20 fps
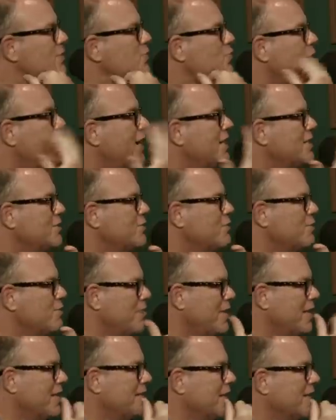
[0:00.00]
is oh, why I do the
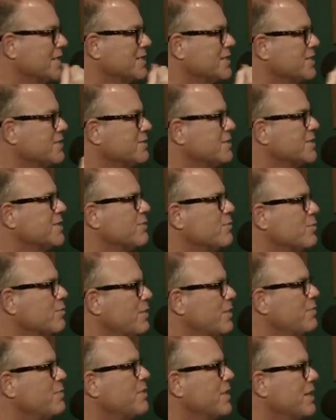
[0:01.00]
podcast to sit
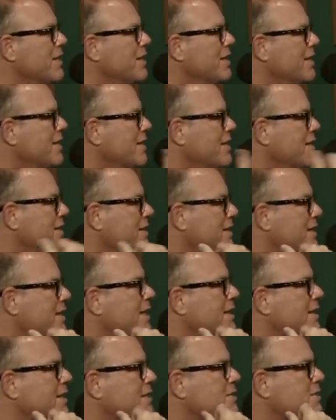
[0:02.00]
with people that I
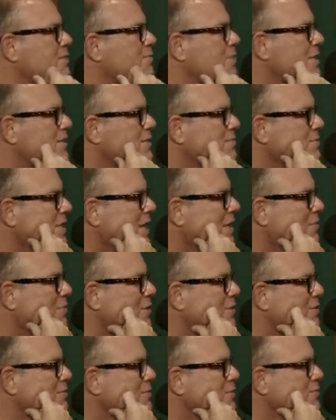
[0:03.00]
and get to spend some time
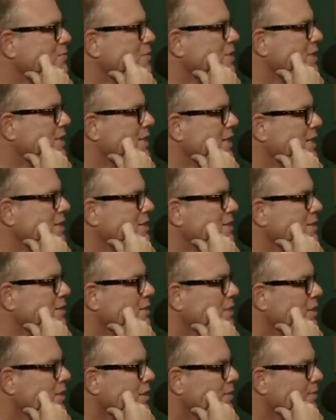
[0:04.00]
with them is really so nice.
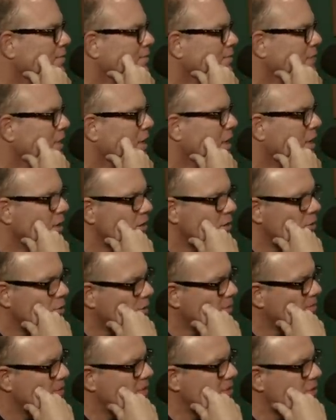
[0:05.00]
fun. Thanks for asking me, man. Do you
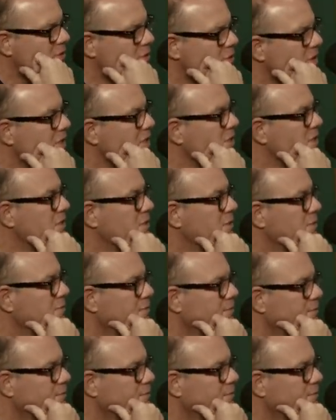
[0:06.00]
want a piece of cheese?